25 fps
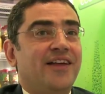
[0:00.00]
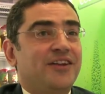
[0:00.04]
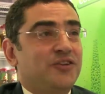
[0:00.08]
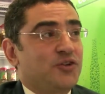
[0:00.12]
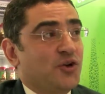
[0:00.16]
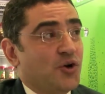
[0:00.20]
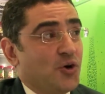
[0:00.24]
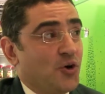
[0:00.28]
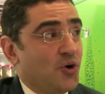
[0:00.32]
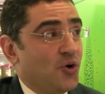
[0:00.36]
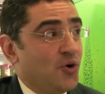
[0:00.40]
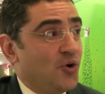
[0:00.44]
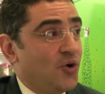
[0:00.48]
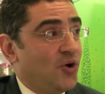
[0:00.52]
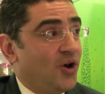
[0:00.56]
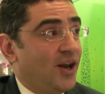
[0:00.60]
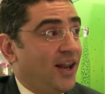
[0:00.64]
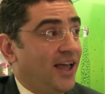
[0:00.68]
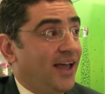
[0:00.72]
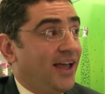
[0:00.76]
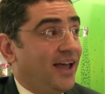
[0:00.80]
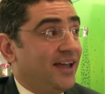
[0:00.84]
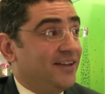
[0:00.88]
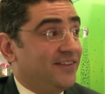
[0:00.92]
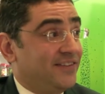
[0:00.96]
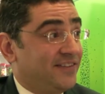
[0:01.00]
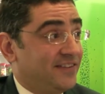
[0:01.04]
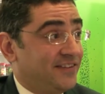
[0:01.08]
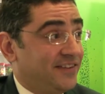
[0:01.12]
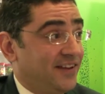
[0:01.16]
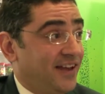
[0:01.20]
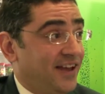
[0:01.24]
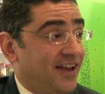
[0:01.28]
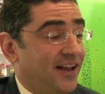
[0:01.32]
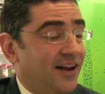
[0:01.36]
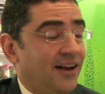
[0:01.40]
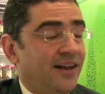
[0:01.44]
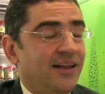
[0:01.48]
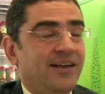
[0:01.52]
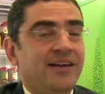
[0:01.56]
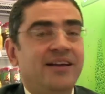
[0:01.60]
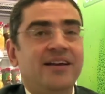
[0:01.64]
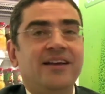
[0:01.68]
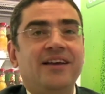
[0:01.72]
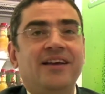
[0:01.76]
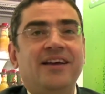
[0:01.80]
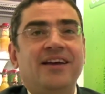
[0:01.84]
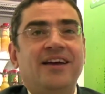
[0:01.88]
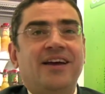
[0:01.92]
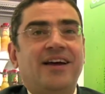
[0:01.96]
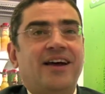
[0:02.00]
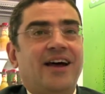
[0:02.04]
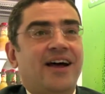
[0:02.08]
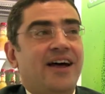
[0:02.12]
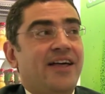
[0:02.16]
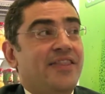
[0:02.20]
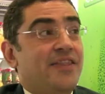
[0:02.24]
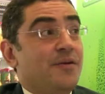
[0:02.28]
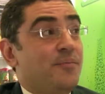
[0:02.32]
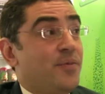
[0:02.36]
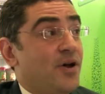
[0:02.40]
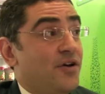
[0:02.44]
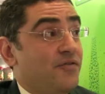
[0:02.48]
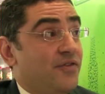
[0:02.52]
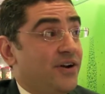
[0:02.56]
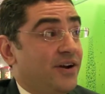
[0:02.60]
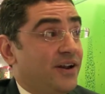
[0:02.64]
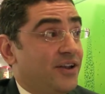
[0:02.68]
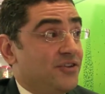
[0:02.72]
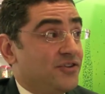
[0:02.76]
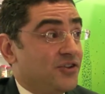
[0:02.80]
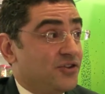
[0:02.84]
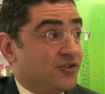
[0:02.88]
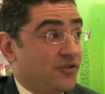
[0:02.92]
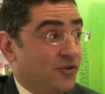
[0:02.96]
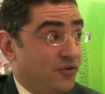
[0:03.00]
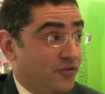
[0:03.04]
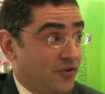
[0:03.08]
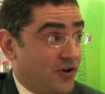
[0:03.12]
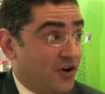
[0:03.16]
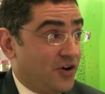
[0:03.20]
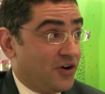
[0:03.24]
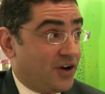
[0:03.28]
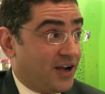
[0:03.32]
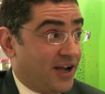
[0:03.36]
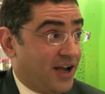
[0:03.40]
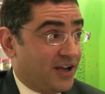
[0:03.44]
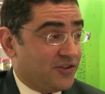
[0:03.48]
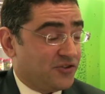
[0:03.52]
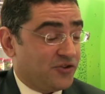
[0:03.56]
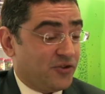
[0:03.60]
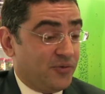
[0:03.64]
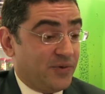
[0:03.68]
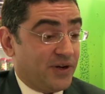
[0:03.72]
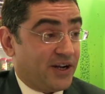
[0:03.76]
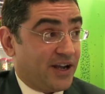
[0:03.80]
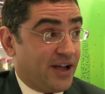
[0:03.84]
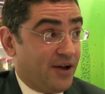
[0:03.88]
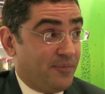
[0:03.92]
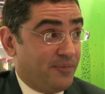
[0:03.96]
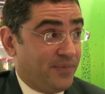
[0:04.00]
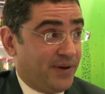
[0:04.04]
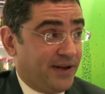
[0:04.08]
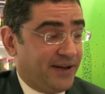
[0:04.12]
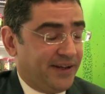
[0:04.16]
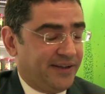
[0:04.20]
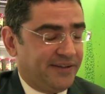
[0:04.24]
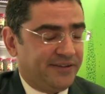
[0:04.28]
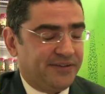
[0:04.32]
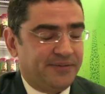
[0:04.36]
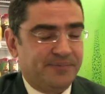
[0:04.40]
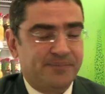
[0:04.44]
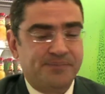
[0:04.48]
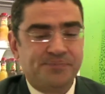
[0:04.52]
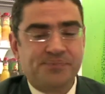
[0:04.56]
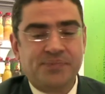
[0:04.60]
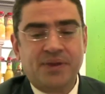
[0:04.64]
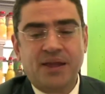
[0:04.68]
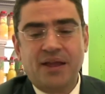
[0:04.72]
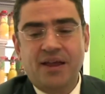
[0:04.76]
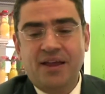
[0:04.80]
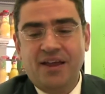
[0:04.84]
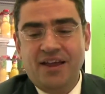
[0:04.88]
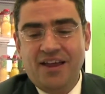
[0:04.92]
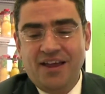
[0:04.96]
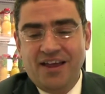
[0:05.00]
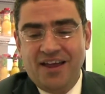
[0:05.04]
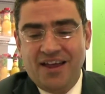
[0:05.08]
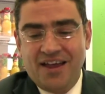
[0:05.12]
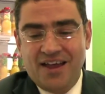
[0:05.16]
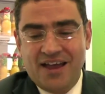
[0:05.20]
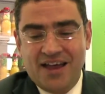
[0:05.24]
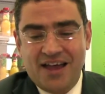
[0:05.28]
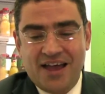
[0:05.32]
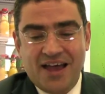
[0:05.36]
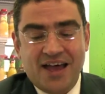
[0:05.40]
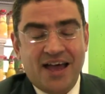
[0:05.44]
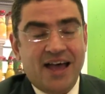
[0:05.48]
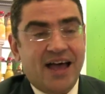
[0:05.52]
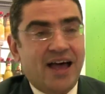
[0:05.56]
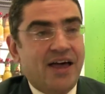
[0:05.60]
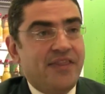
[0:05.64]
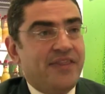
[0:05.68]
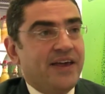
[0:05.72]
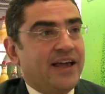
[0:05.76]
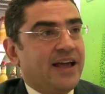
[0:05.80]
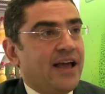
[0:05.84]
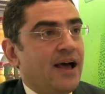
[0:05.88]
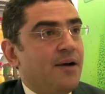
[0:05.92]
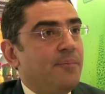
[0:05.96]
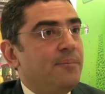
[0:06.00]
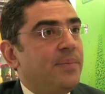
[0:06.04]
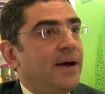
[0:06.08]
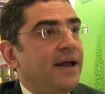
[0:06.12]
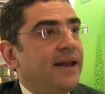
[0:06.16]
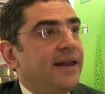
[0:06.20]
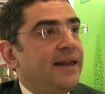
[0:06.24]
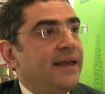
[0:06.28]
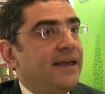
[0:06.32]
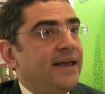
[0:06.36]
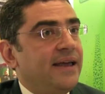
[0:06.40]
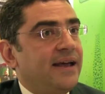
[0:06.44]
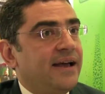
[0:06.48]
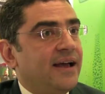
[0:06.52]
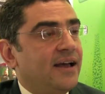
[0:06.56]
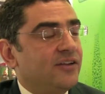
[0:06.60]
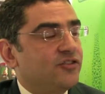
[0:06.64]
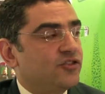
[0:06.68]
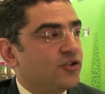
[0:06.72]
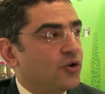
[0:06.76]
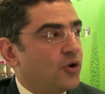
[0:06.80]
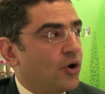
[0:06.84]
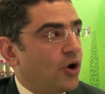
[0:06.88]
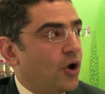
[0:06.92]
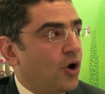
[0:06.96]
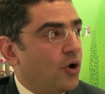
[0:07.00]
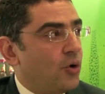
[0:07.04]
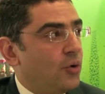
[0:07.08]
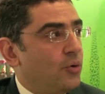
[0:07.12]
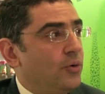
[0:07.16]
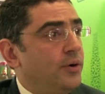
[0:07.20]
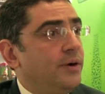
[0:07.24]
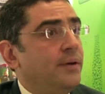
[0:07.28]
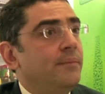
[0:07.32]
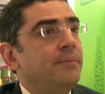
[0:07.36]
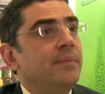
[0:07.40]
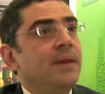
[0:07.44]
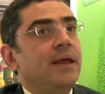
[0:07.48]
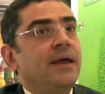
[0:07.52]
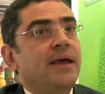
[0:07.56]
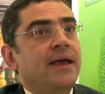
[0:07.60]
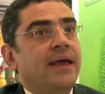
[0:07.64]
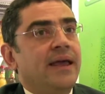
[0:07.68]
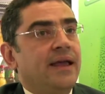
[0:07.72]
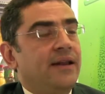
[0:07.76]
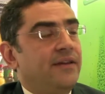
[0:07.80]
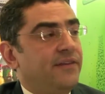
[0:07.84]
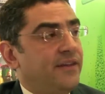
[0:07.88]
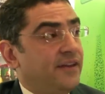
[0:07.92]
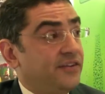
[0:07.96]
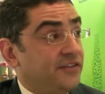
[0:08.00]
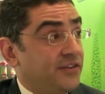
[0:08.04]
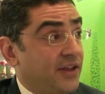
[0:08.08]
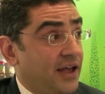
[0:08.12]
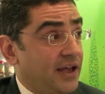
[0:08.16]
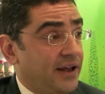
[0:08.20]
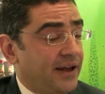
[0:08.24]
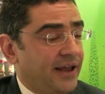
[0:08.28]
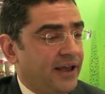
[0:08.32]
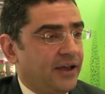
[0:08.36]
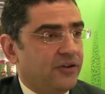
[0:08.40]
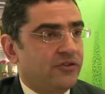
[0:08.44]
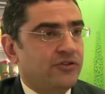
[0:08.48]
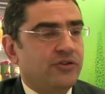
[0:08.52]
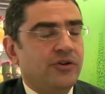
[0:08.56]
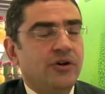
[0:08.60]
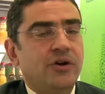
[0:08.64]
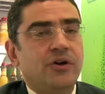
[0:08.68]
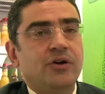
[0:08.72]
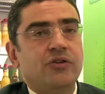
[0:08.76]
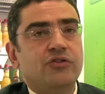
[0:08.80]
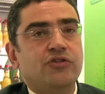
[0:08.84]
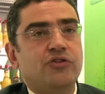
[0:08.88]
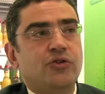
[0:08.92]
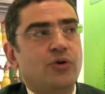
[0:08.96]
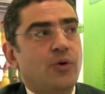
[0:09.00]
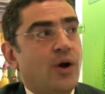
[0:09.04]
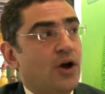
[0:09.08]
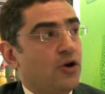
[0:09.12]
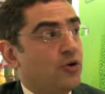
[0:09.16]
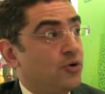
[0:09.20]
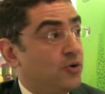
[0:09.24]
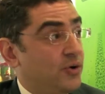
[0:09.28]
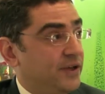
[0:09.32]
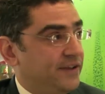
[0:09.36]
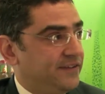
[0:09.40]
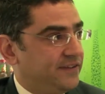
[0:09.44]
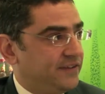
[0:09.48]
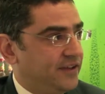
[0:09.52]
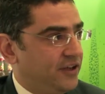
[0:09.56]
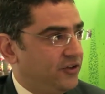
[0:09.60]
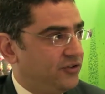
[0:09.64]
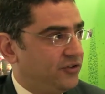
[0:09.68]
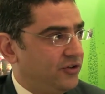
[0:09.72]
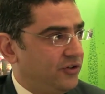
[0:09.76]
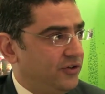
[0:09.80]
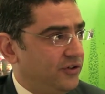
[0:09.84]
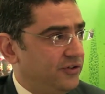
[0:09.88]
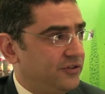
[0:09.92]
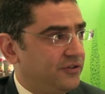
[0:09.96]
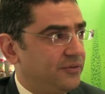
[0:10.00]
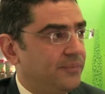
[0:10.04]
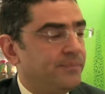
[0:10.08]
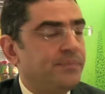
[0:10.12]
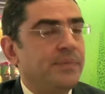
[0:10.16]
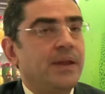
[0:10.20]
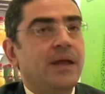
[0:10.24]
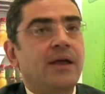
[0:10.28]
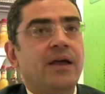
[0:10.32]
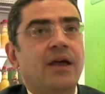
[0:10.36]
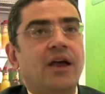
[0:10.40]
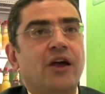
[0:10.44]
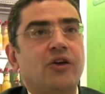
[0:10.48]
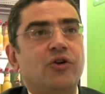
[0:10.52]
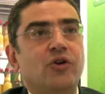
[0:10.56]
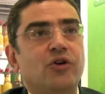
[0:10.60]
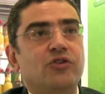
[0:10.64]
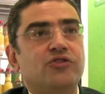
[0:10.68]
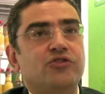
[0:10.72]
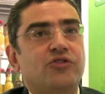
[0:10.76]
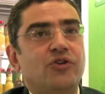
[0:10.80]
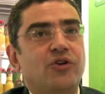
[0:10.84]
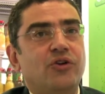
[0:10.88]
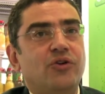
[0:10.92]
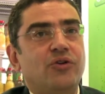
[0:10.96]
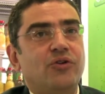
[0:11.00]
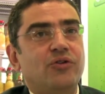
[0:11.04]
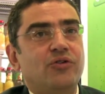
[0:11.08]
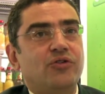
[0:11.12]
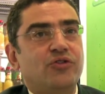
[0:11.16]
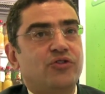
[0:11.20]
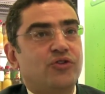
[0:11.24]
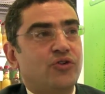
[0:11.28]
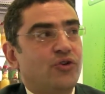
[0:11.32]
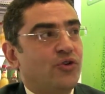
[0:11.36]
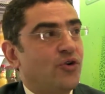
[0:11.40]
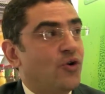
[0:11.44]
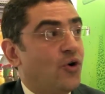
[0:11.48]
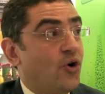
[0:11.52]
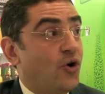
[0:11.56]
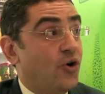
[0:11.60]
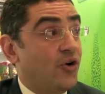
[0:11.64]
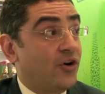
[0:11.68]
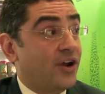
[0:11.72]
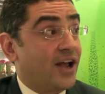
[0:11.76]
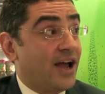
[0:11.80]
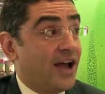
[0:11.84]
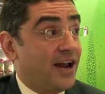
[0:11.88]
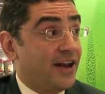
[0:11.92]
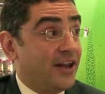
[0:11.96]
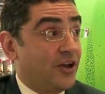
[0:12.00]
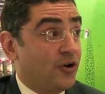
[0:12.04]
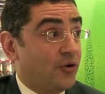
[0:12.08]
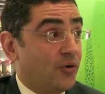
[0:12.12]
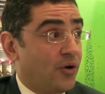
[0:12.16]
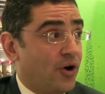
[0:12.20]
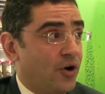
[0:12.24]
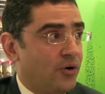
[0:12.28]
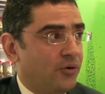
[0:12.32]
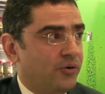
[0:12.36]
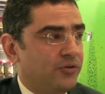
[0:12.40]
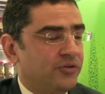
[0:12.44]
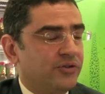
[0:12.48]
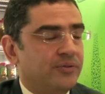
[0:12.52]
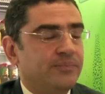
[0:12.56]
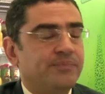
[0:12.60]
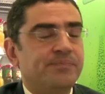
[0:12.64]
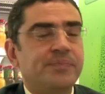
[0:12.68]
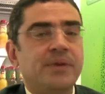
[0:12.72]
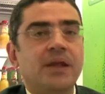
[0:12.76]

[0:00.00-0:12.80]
that cool and sell the beverages of our customer companies. The company has grown in this direction through acquisitions and also through organic growth.